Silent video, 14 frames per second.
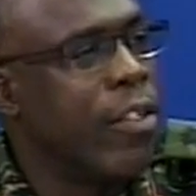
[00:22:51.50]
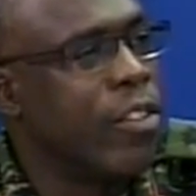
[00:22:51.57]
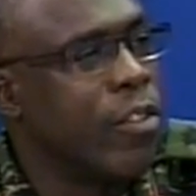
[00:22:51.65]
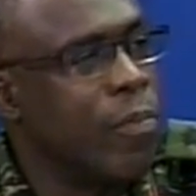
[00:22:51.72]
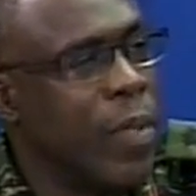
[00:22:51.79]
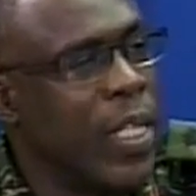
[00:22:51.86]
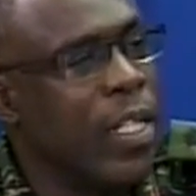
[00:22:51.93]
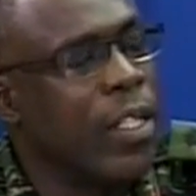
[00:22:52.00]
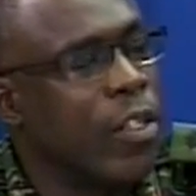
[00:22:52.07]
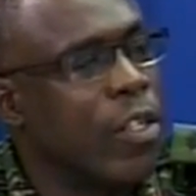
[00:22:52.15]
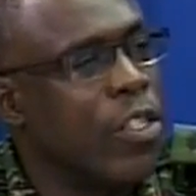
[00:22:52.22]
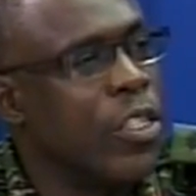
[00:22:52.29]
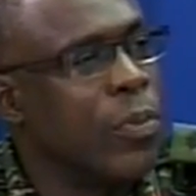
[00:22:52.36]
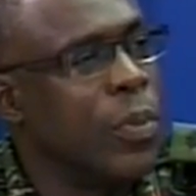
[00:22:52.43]
of making a
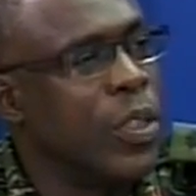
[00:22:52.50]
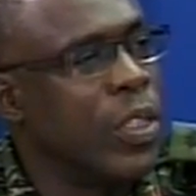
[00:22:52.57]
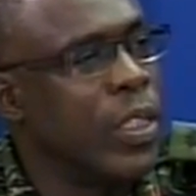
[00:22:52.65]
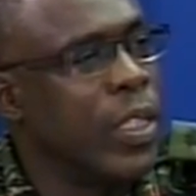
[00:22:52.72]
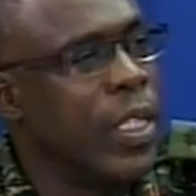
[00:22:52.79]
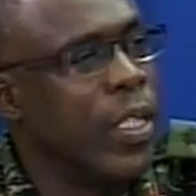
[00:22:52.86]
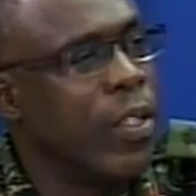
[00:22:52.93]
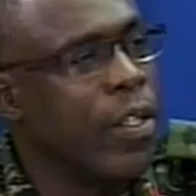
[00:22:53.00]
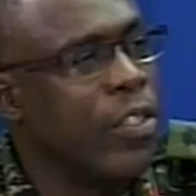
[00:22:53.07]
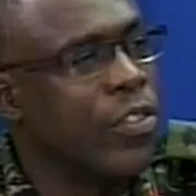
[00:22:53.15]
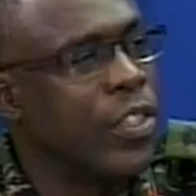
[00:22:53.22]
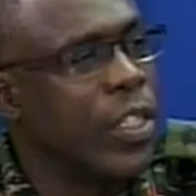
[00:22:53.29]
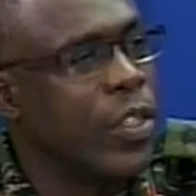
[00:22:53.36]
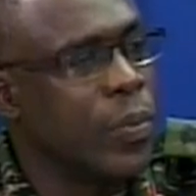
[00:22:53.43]
contribution to their
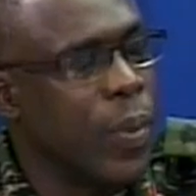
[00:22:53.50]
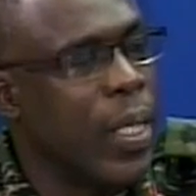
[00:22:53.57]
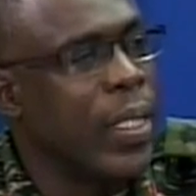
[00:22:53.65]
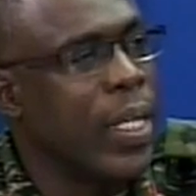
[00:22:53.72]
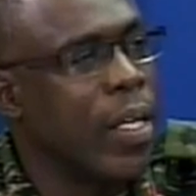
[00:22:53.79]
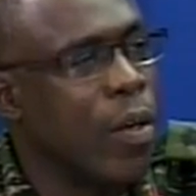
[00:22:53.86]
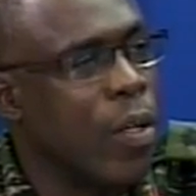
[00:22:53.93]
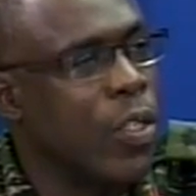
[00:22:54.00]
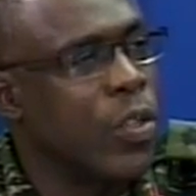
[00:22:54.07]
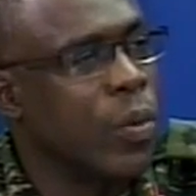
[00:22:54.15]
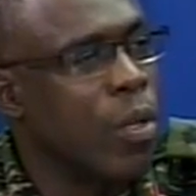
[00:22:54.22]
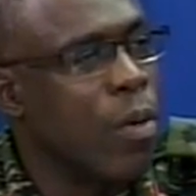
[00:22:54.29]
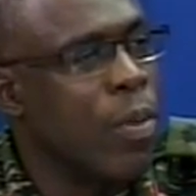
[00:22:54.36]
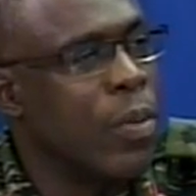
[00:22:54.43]
country as well can also
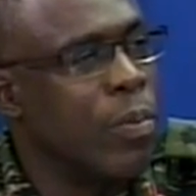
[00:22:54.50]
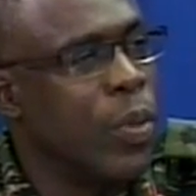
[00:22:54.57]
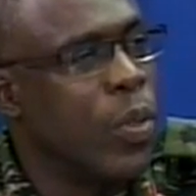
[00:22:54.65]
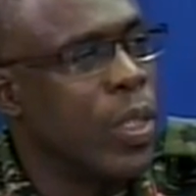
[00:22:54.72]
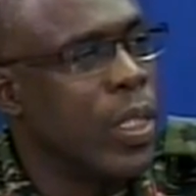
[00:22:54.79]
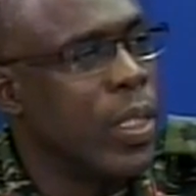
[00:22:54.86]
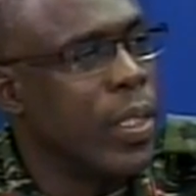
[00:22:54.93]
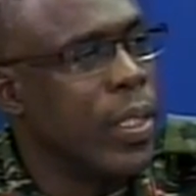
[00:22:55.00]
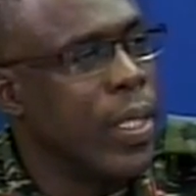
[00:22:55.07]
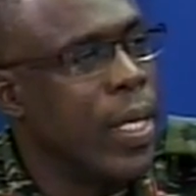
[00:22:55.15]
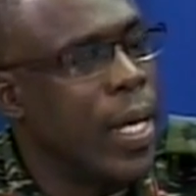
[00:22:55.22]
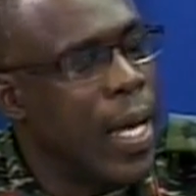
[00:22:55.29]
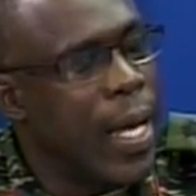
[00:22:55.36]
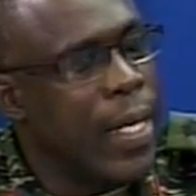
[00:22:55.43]
come on board
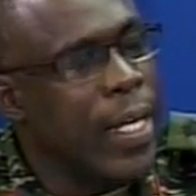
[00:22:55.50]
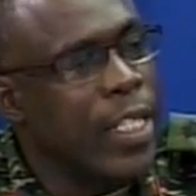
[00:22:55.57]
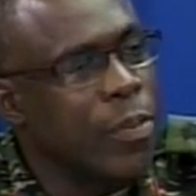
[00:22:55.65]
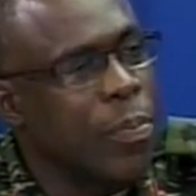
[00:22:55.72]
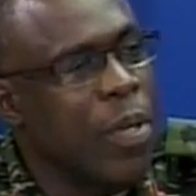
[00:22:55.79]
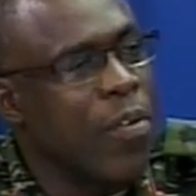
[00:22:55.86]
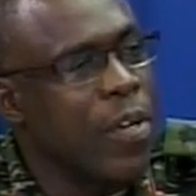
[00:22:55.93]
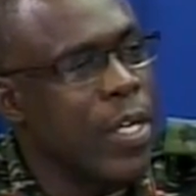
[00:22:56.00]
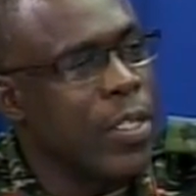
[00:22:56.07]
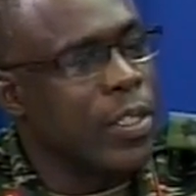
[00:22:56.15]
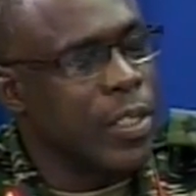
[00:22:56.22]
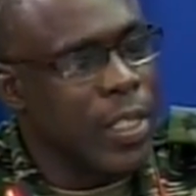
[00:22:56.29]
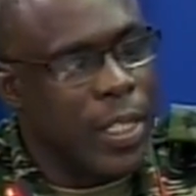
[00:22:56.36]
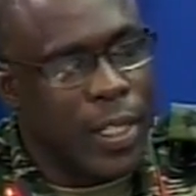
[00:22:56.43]
and experience
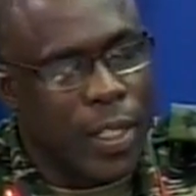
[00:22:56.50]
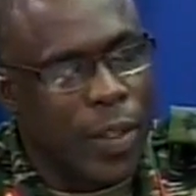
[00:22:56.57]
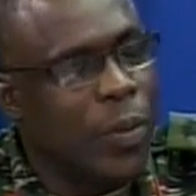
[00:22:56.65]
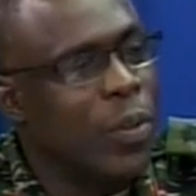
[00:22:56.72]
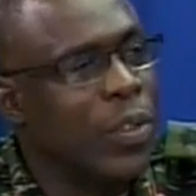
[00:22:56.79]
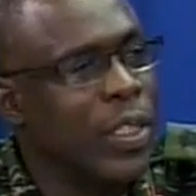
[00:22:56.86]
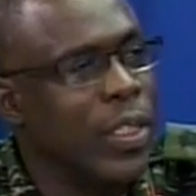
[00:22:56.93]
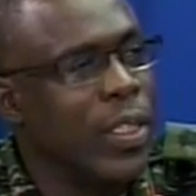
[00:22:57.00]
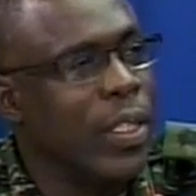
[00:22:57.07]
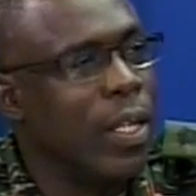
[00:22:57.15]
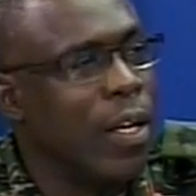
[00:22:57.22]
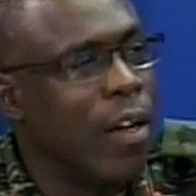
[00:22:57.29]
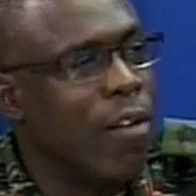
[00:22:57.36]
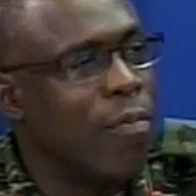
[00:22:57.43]
the glory
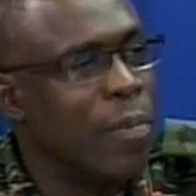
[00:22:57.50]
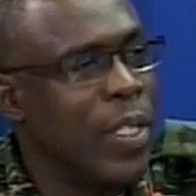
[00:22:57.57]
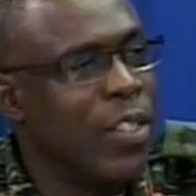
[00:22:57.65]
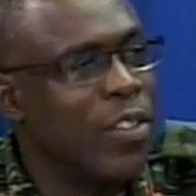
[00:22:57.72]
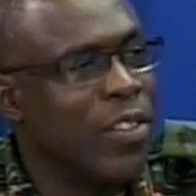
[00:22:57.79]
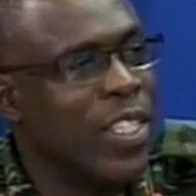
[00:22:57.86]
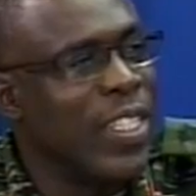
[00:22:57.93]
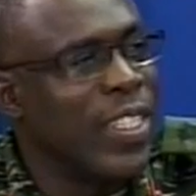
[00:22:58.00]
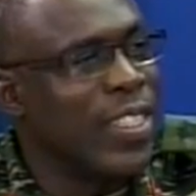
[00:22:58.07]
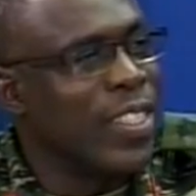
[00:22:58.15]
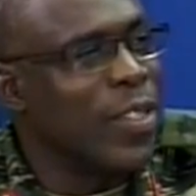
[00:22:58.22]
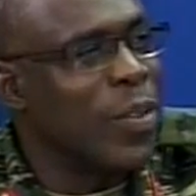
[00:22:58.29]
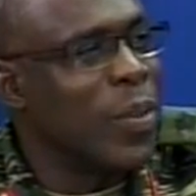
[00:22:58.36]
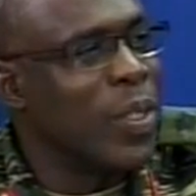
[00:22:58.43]
of being trained as a
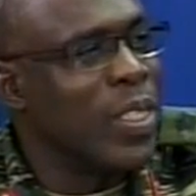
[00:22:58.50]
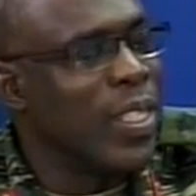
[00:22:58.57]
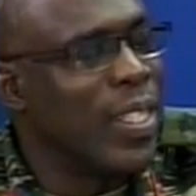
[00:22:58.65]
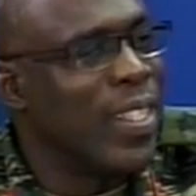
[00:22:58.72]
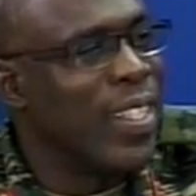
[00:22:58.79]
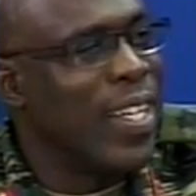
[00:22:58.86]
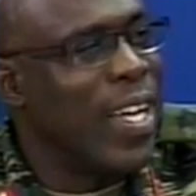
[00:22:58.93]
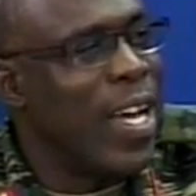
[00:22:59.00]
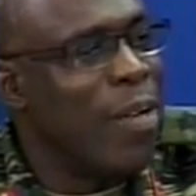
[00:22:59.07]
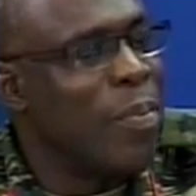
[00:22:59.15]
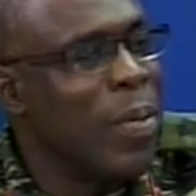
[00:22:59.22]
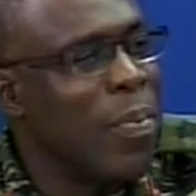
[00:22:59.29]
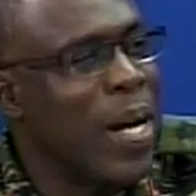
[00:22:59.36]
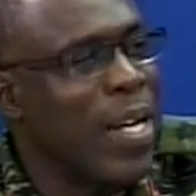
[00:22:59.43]
soldier and be
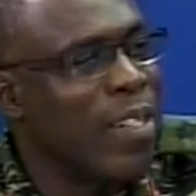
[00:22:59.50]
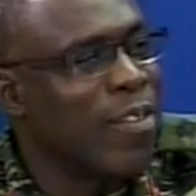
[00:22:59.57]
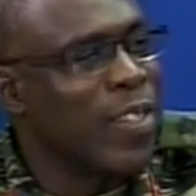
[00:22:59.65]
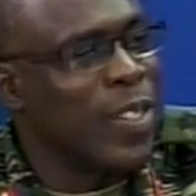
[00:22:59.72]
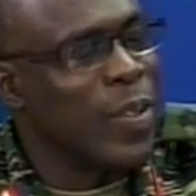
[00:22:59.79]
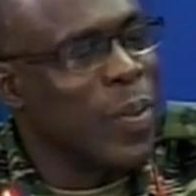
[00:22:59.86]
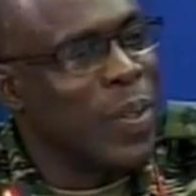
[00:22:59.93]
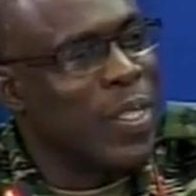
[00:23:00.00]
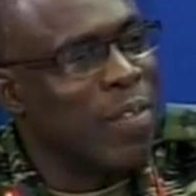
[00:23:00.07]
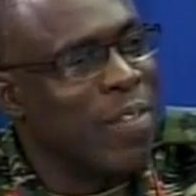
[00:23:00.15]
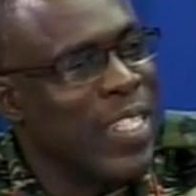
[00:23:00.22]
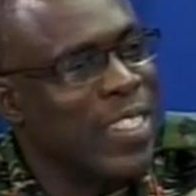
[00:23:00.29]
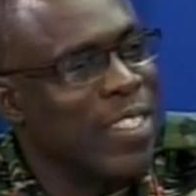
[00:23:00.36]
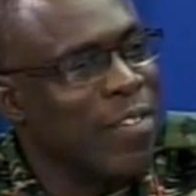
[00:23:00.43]
a part of this whole
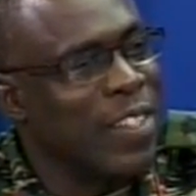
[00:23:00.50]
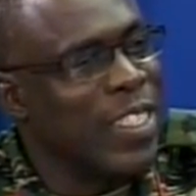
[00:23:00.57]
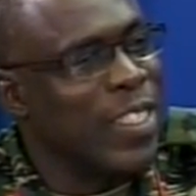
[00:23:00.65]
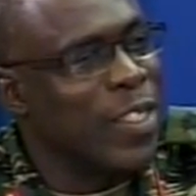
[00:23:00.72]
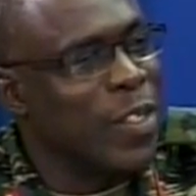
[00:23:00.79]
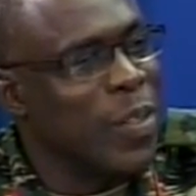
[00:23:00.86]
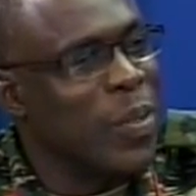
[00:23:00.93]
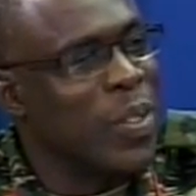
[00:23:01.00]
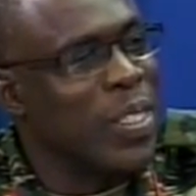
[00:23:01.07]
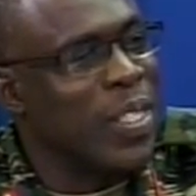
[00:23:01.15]
defensive institution of